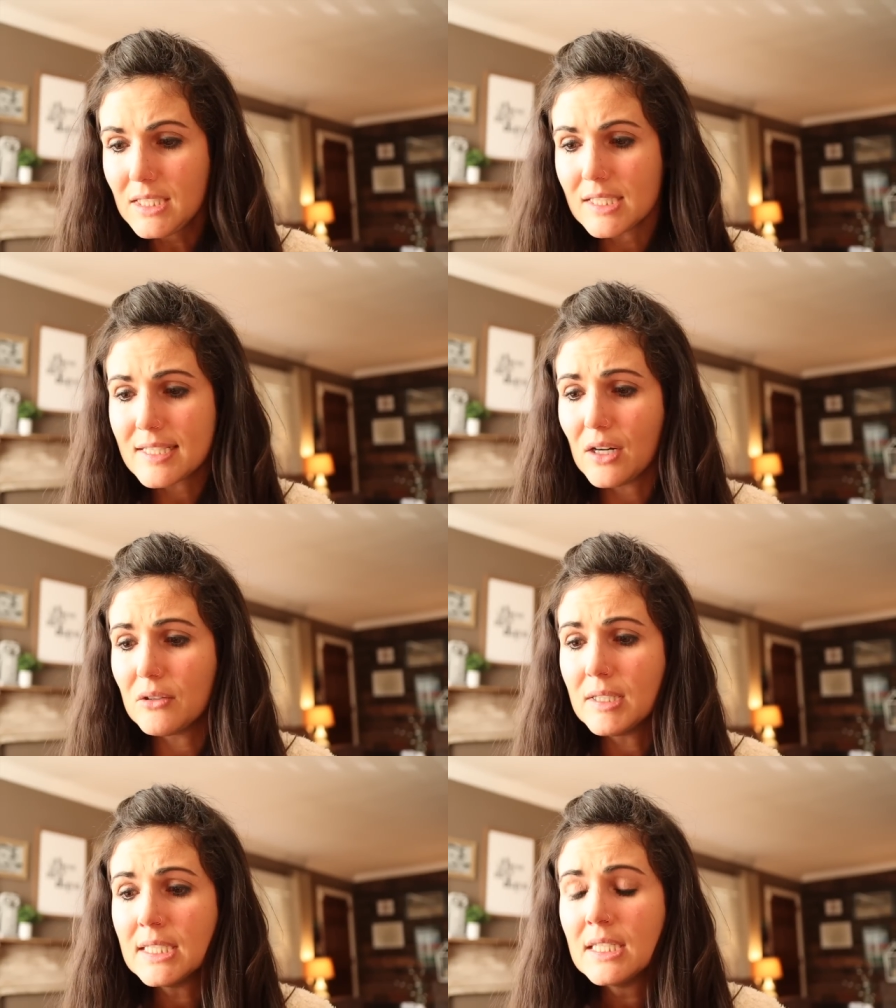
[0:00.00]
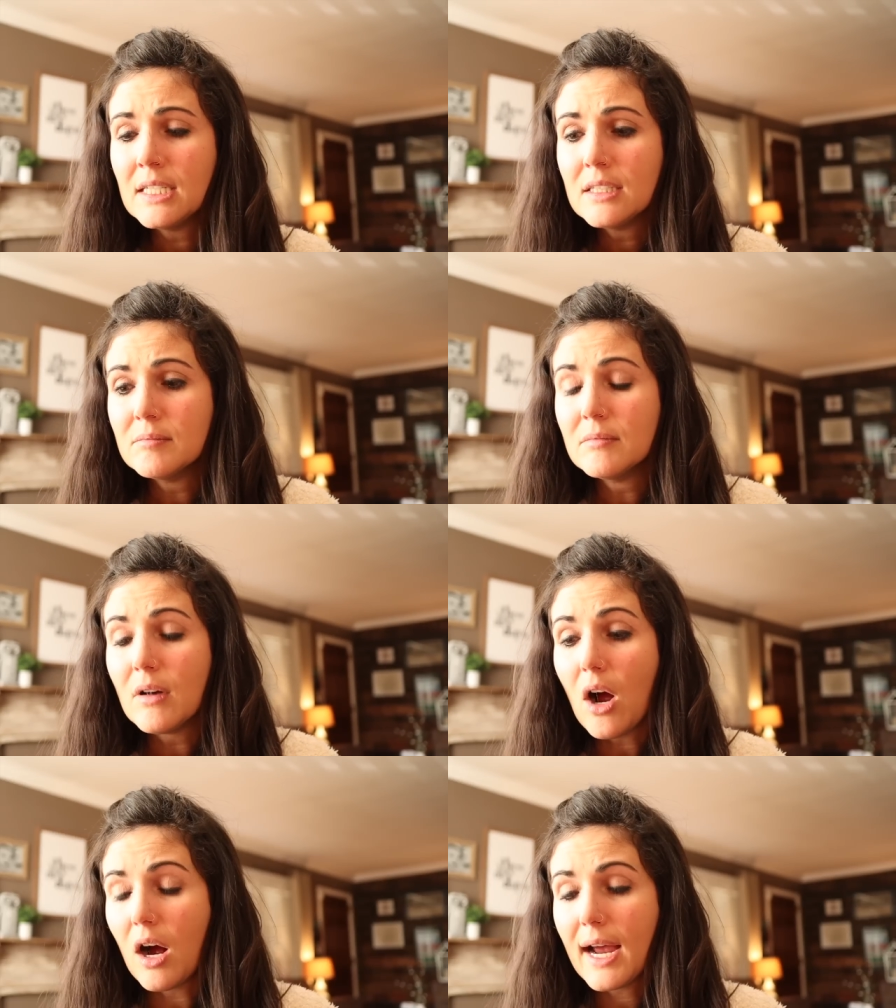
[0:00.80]
So
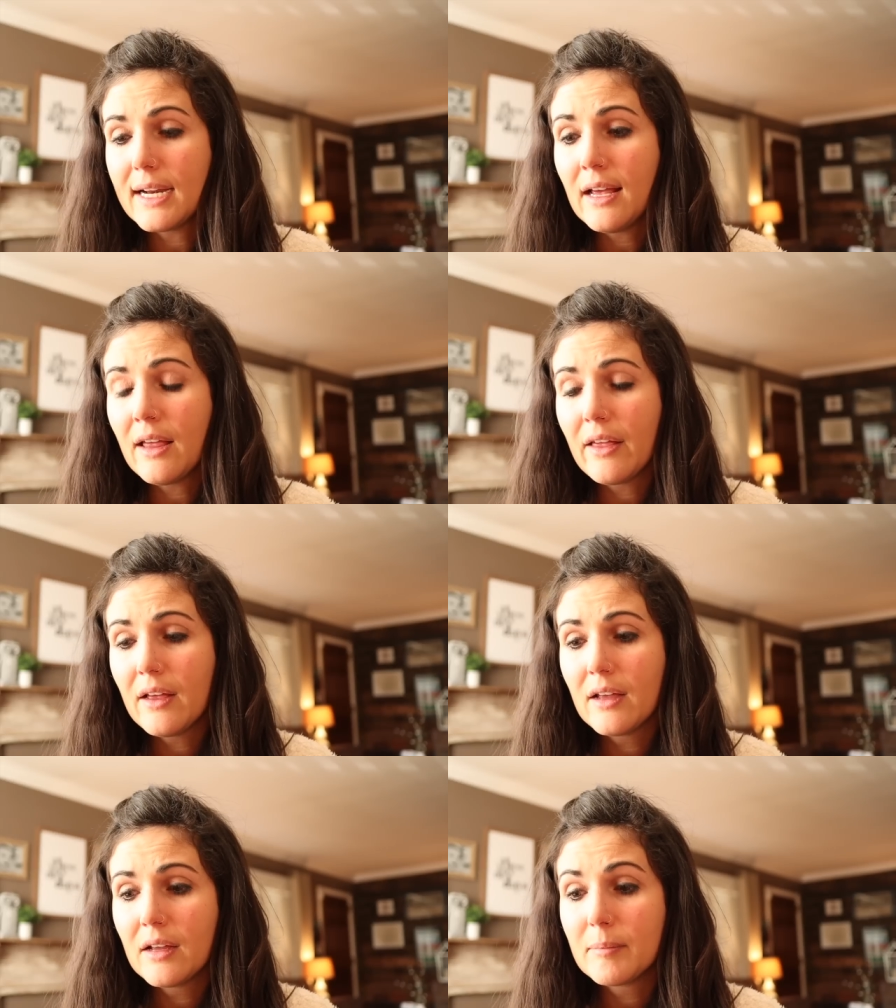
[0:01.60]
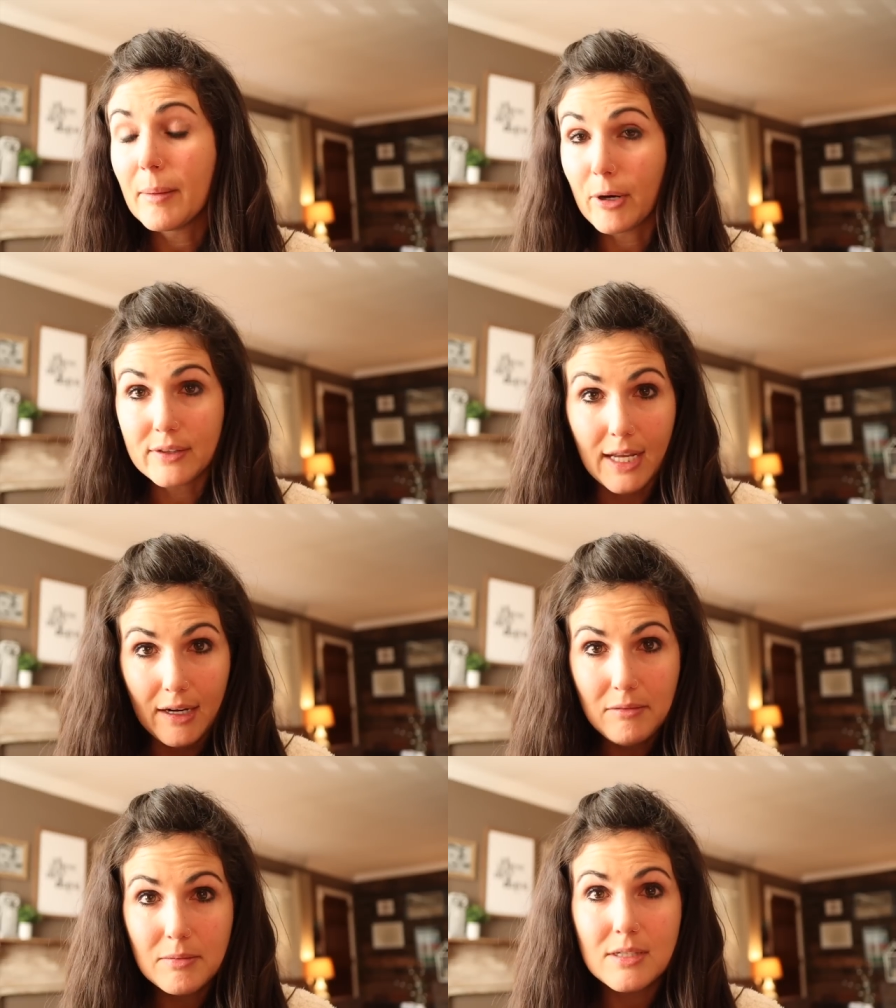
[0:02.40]
on my
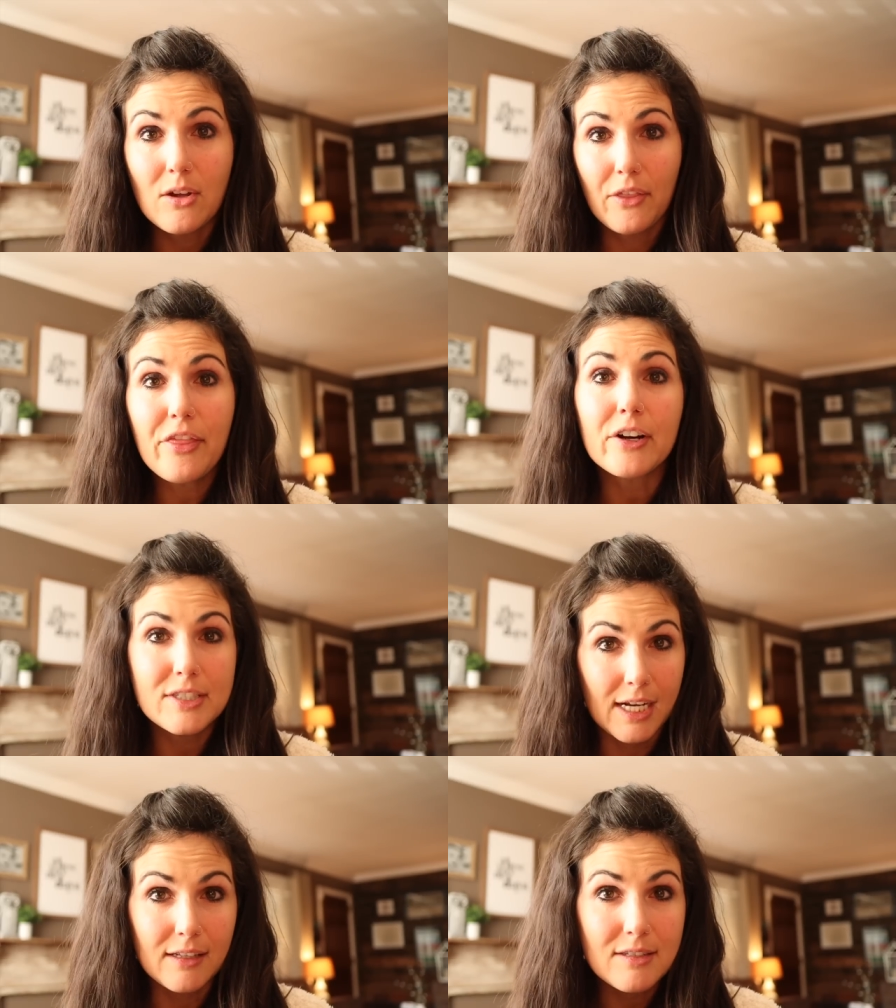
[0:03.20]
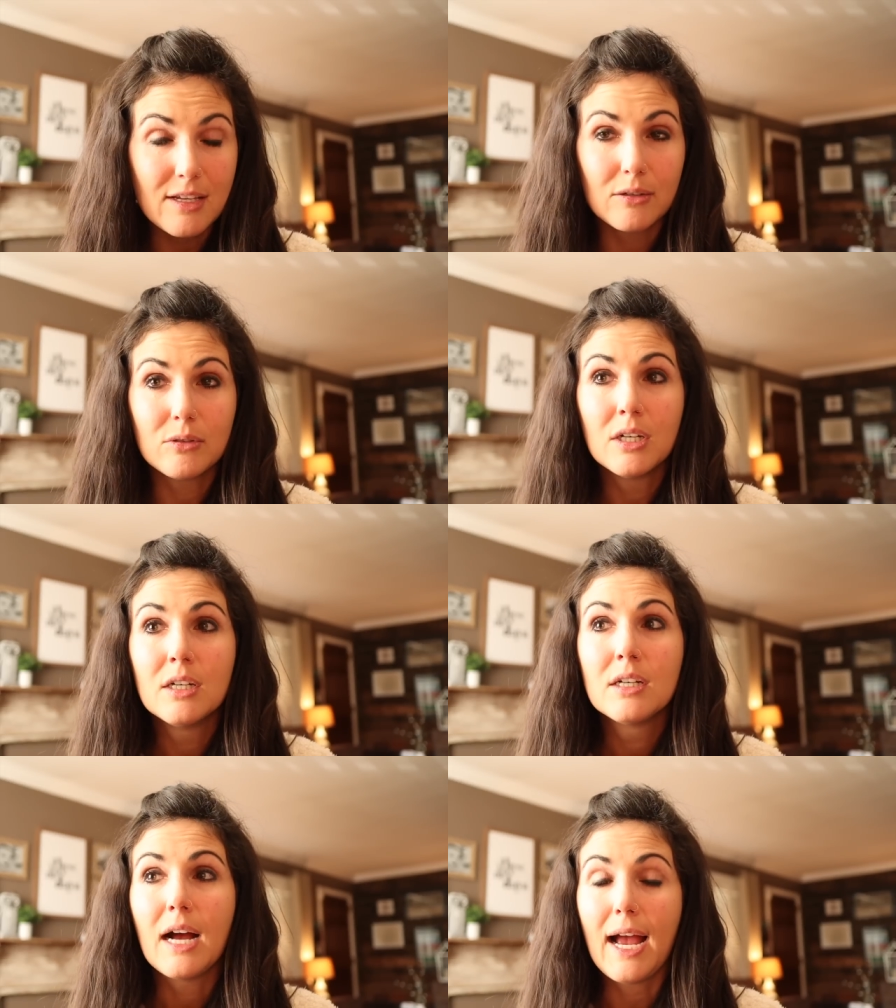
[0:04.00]
birthday was on the 13th, so
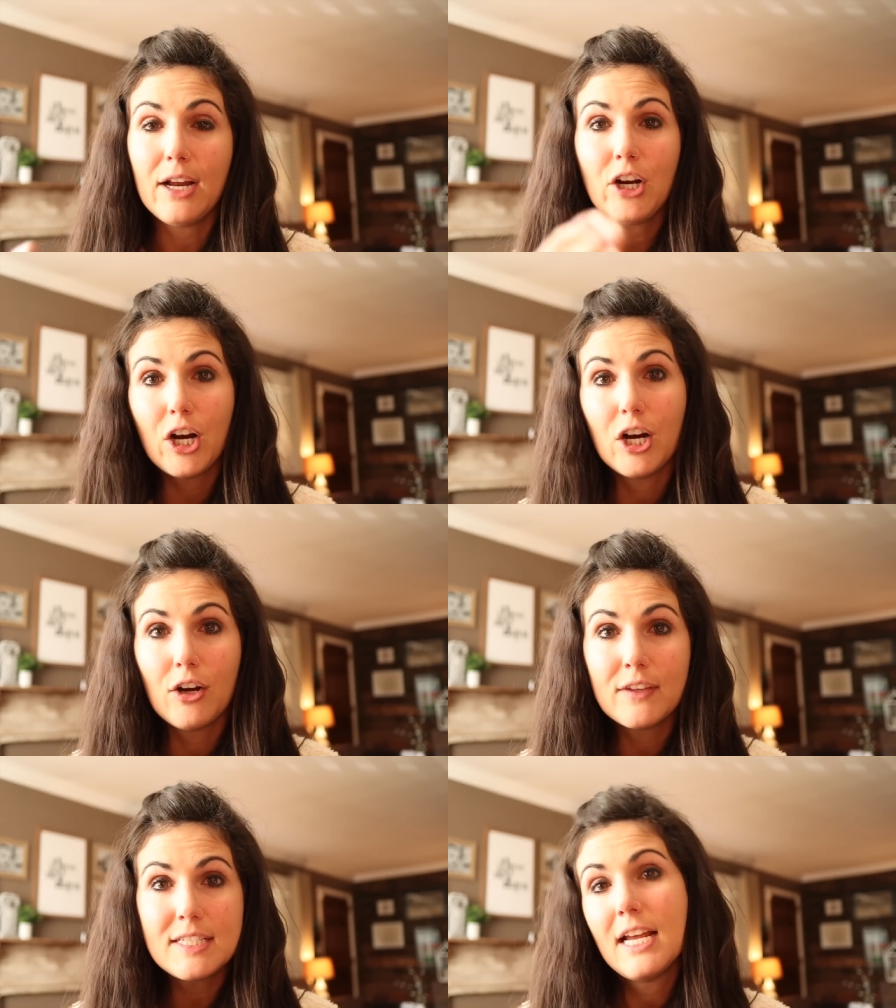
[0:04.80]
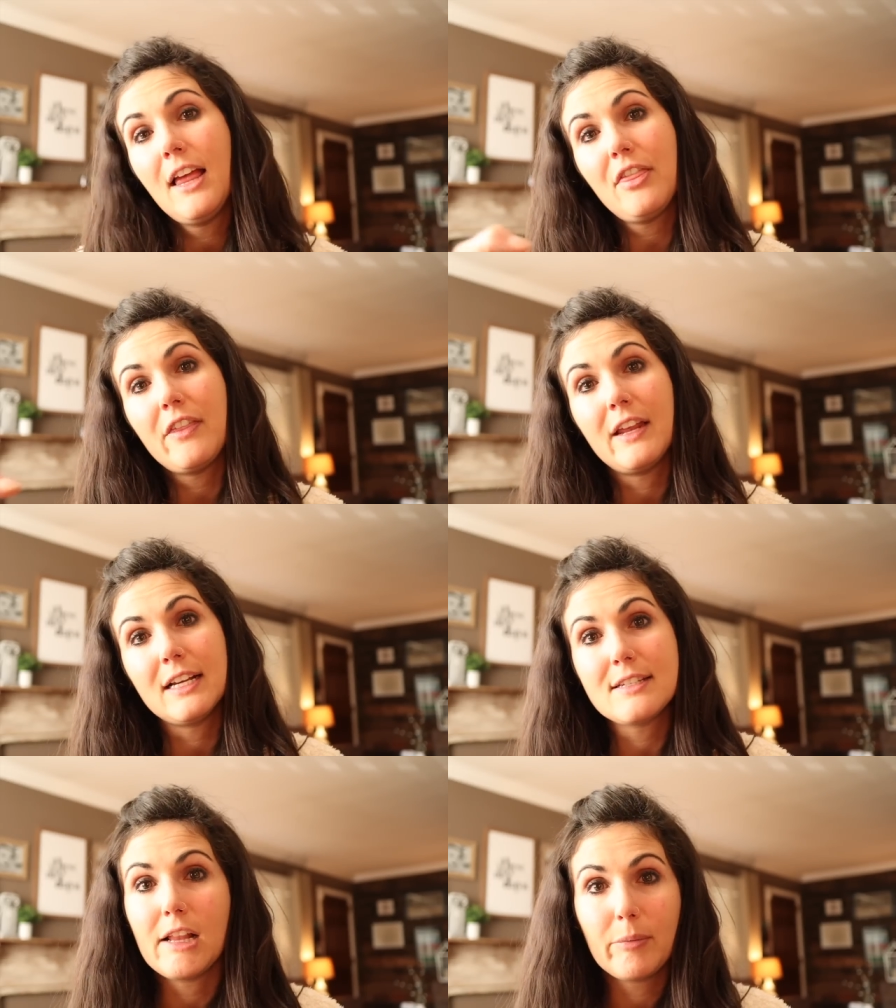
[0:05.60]
I had her on the 10th, and then
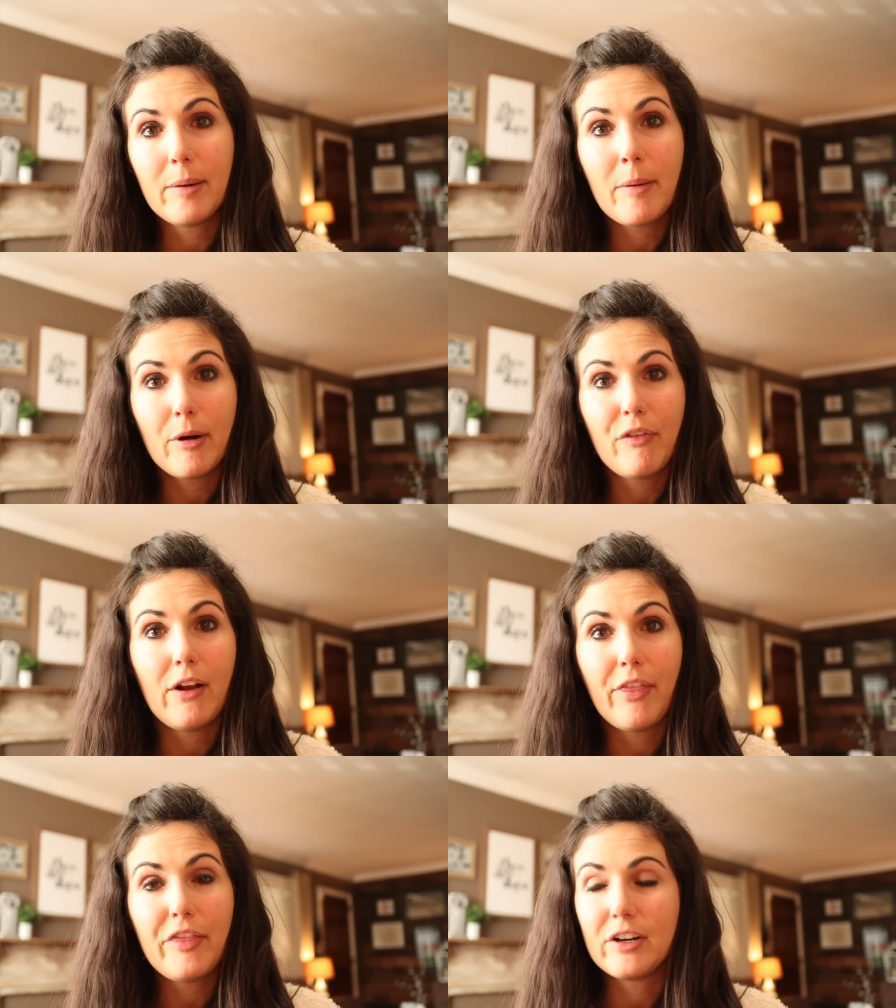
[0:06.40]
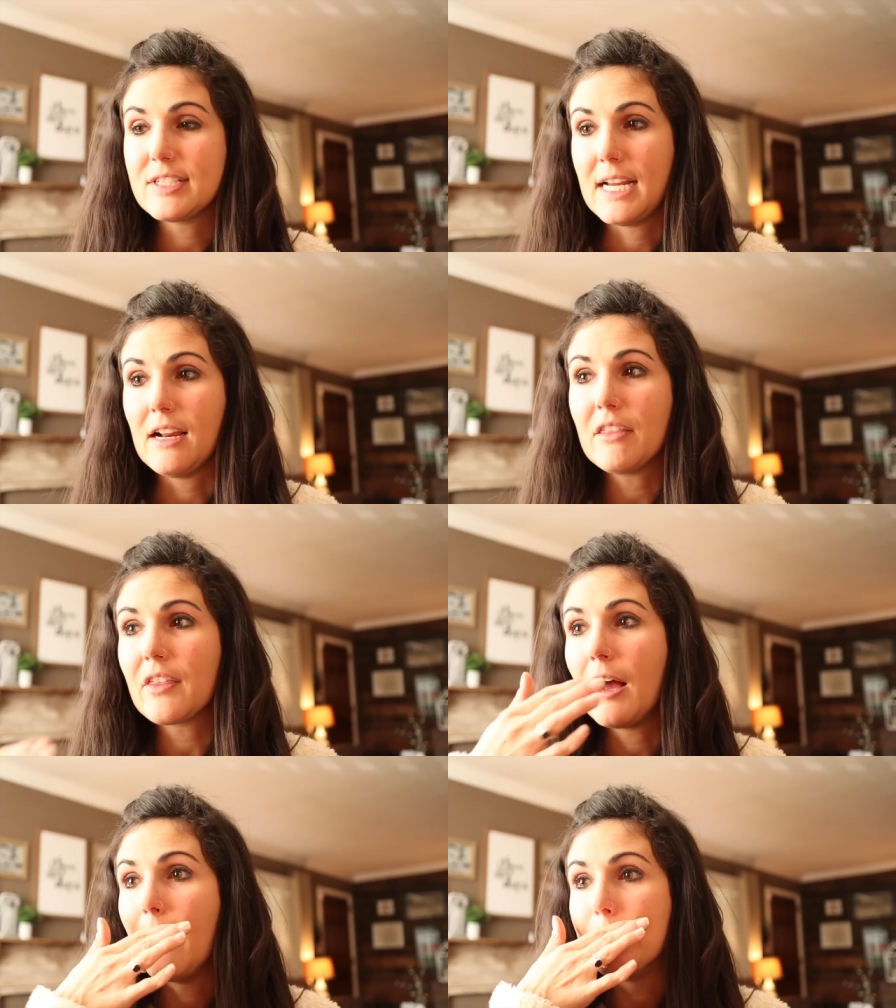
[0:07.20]
I celebrate my birthday on the
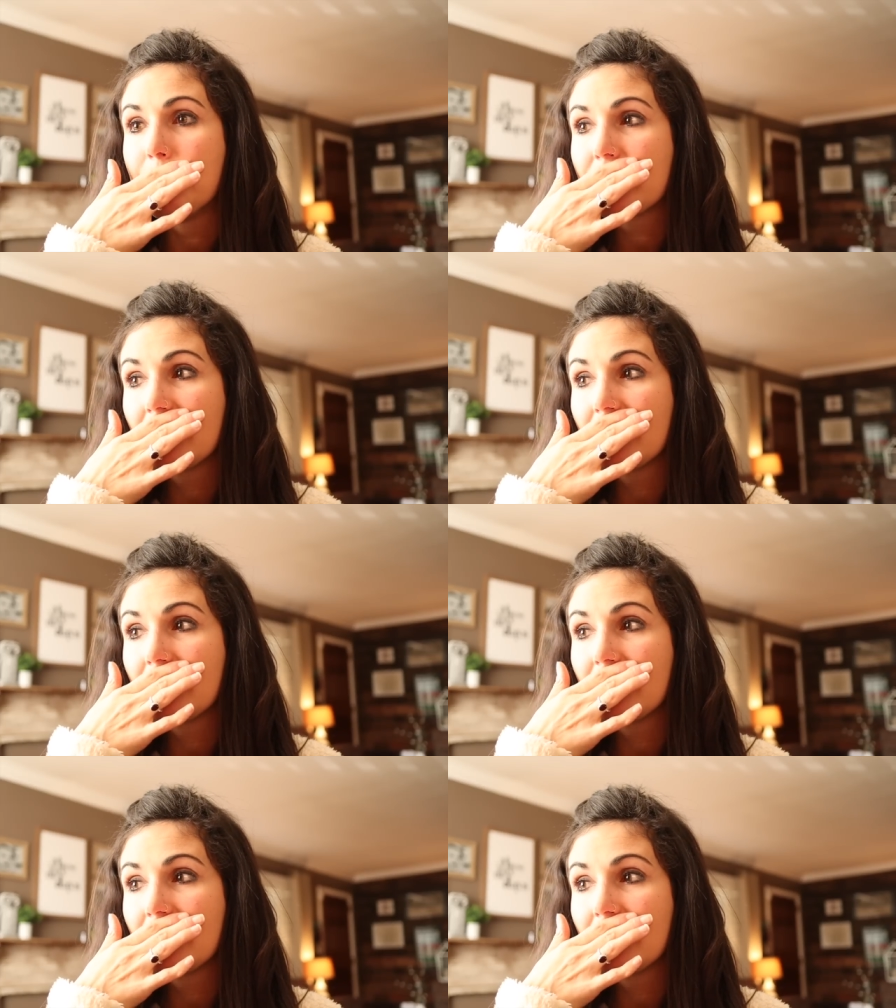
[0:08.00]
13th.